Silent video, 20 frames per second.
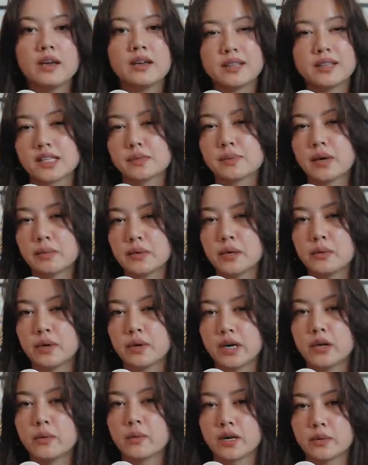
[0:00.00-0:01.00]
That's probably
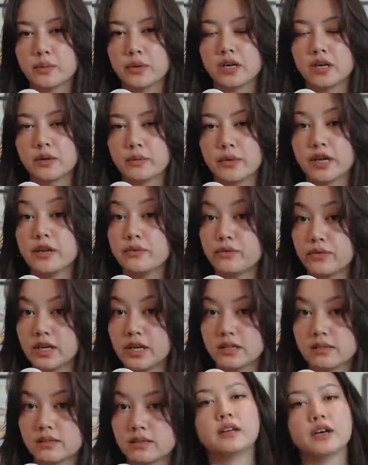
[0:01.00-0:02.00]
where you want to put your money
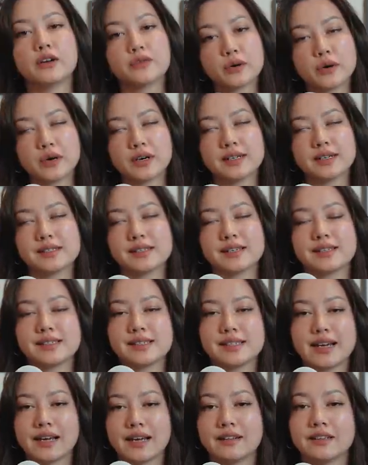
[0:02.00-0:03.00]
first. Now, of course,
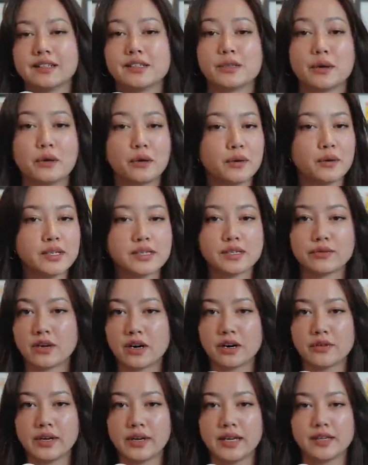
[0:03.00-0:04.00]
style is always
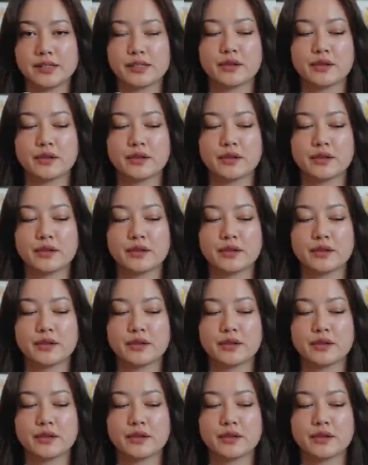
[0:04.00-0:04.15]
evolving.